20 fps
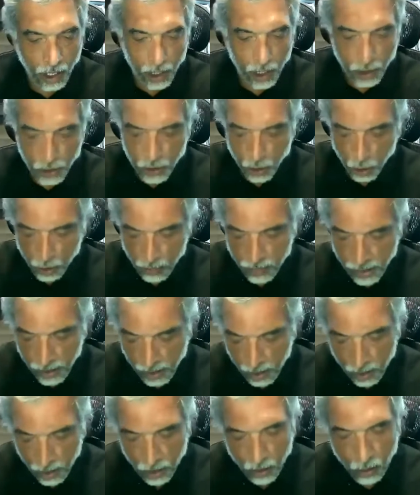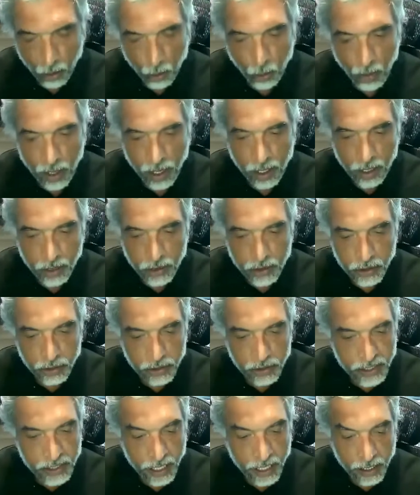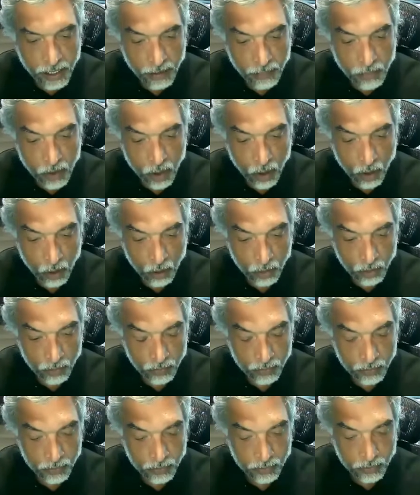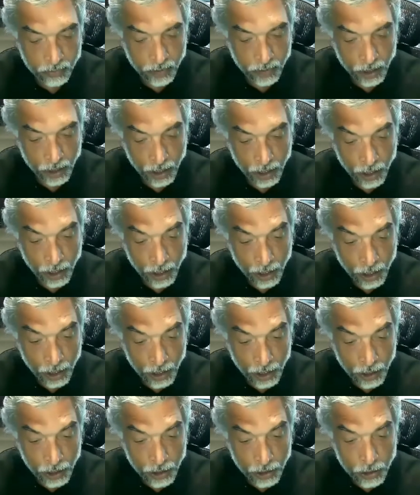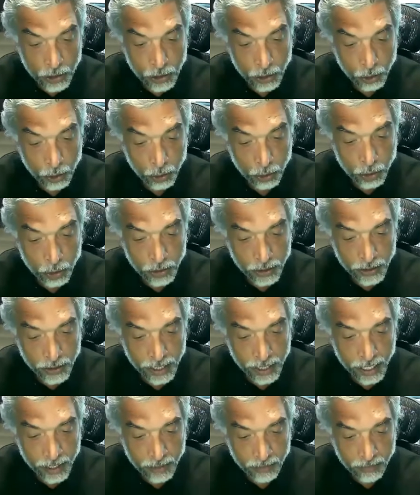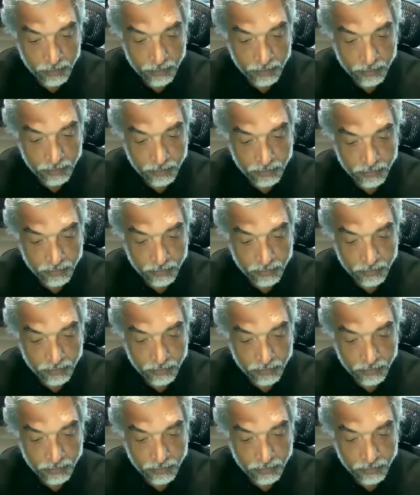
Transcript: Show me, where should Zainab go? True to the name,